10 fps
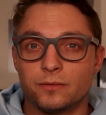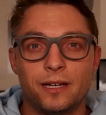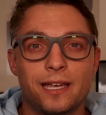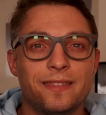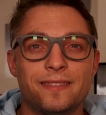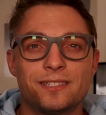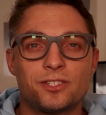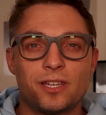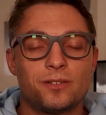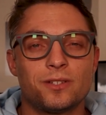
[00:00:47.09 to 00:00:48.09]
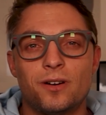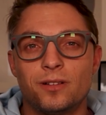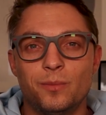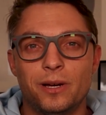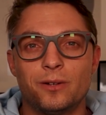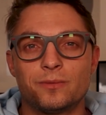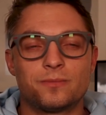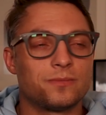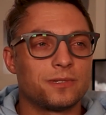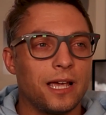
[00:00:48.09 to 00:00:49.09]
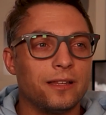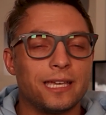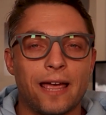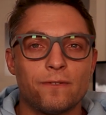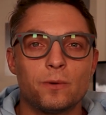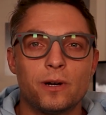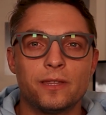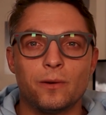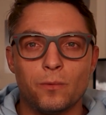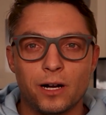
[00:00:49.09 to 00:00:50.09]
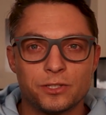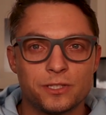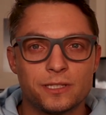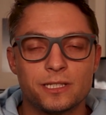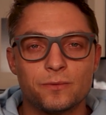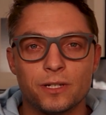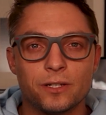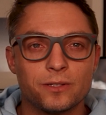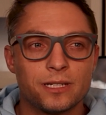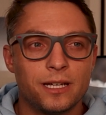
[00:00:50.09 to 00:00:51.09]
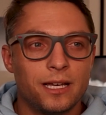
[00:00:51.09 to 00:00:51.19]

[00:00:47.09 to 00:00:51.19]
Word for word: Again, this channel is all about telling everyone that watches these videos,